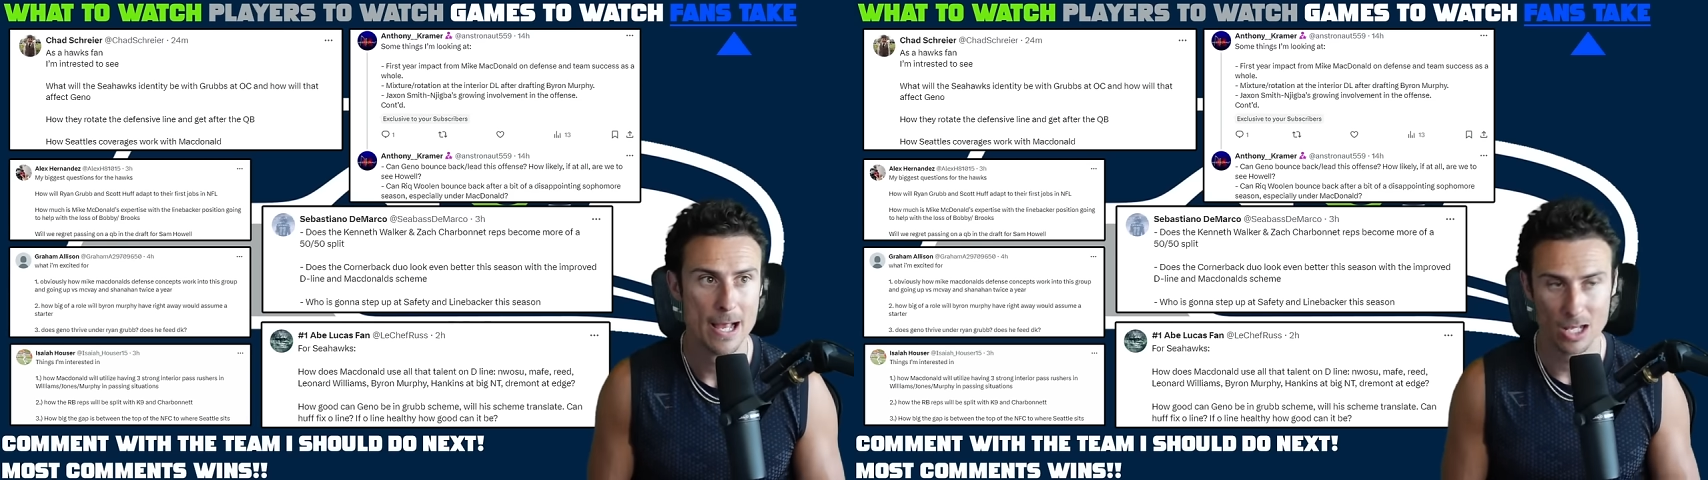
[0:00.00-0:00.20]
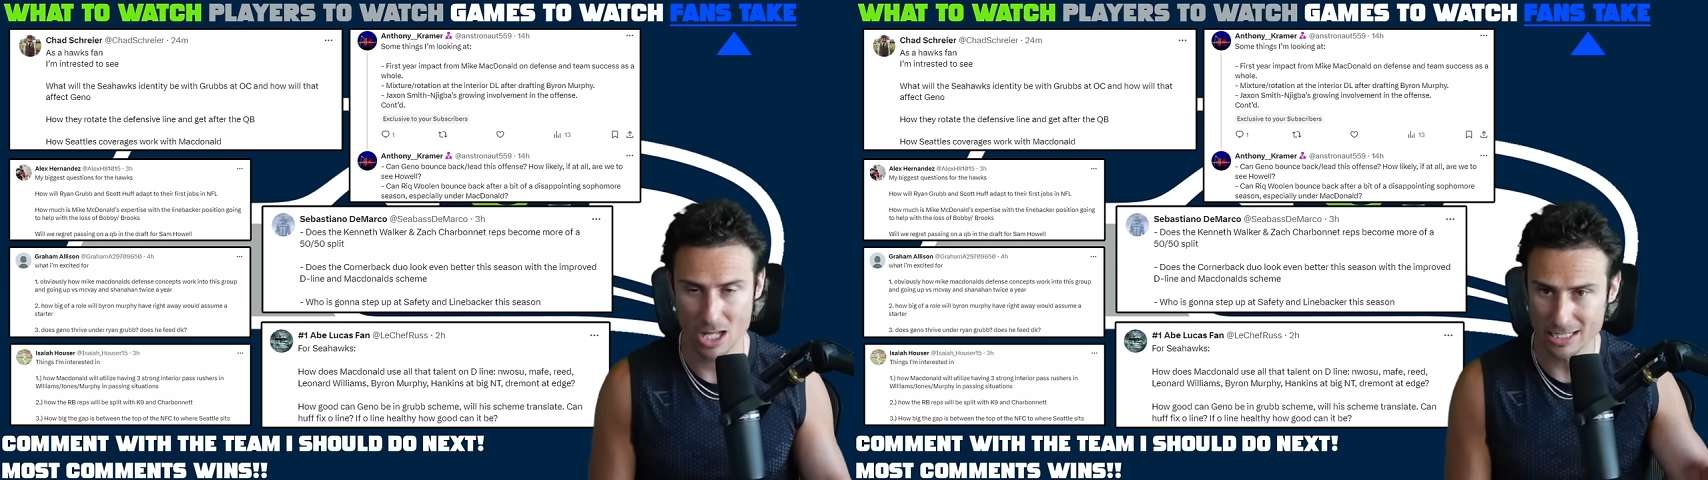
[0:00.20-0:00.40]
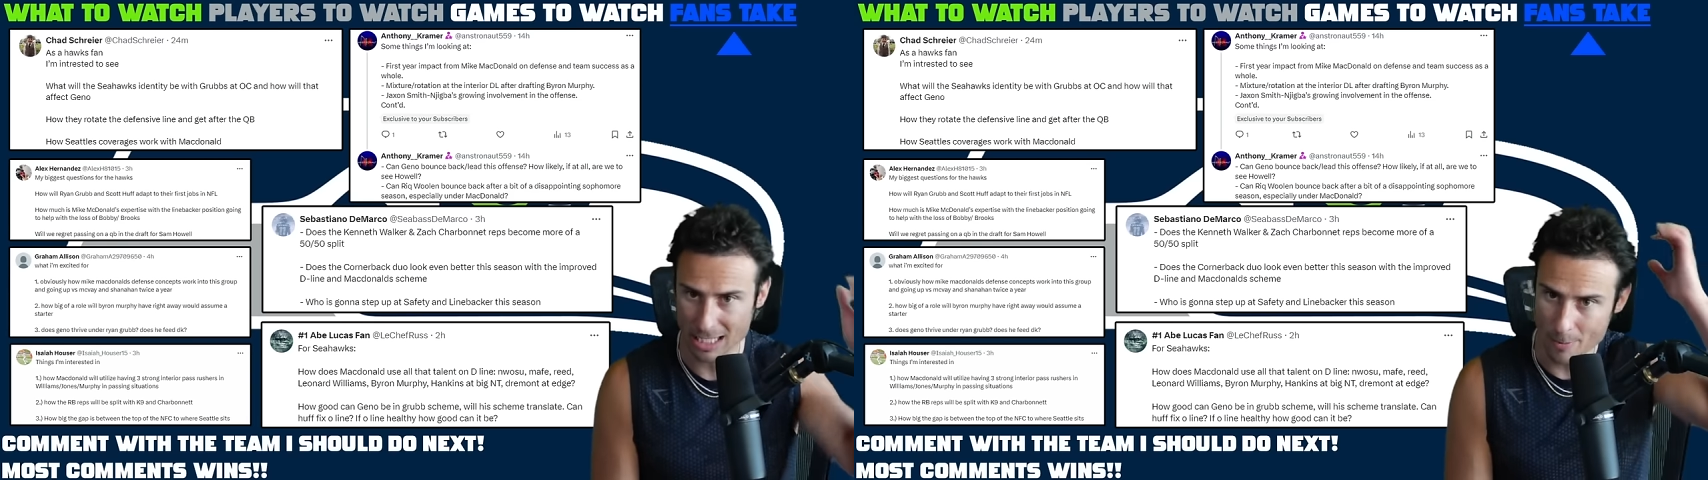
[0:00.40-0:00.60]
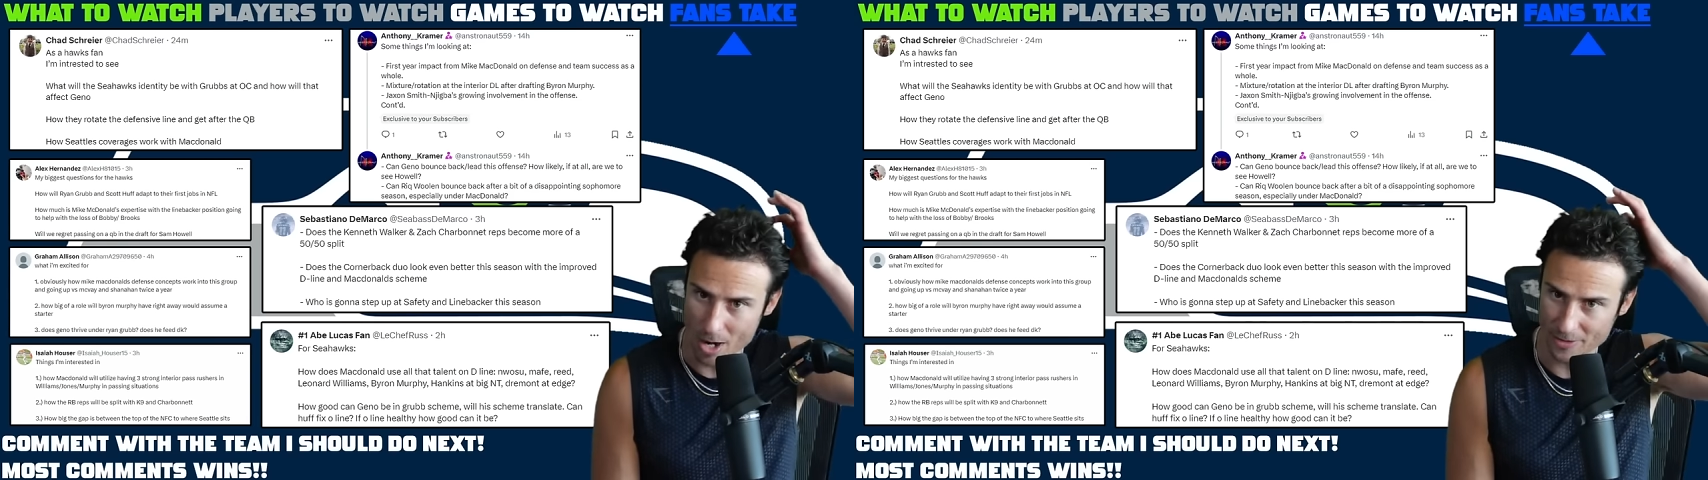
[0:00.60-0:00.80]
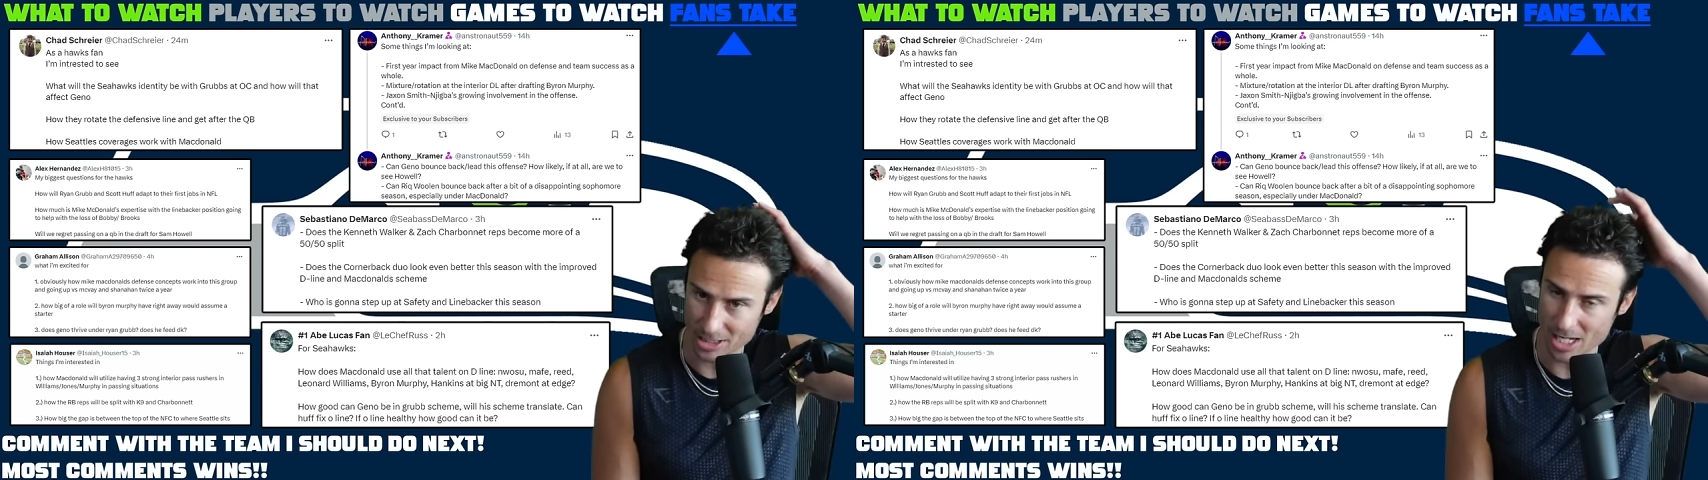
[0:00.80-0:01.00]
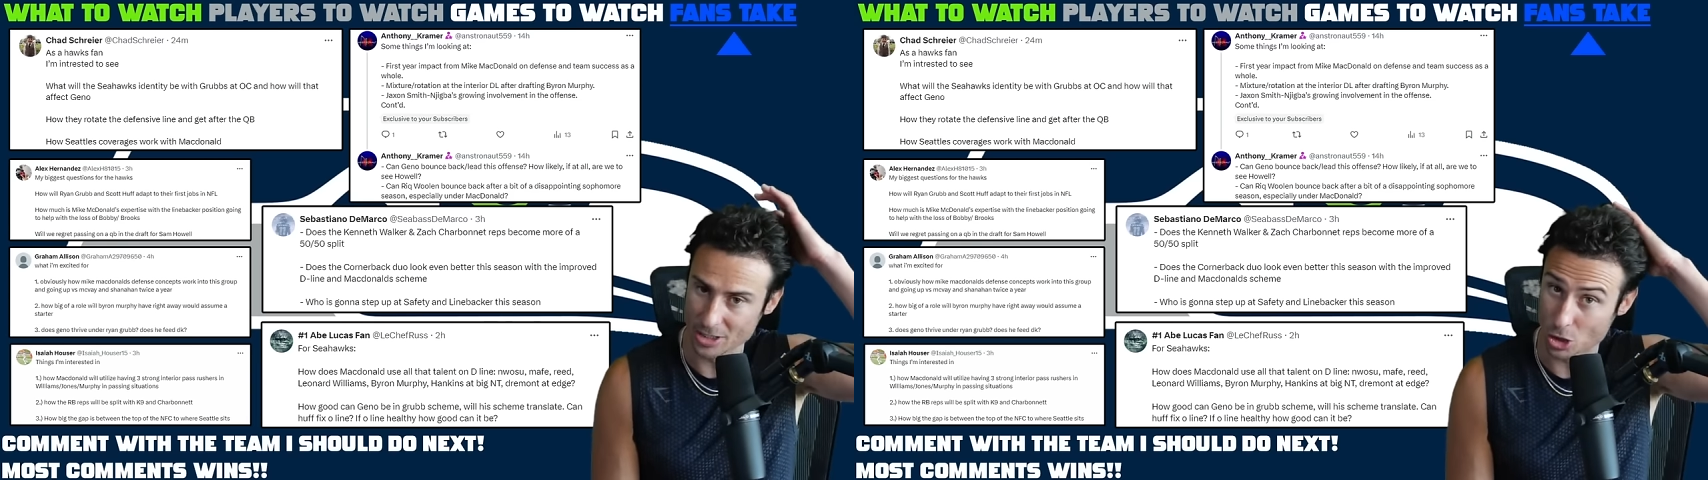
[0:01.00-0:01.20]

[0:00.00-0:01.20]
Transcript: A lot of time offense line's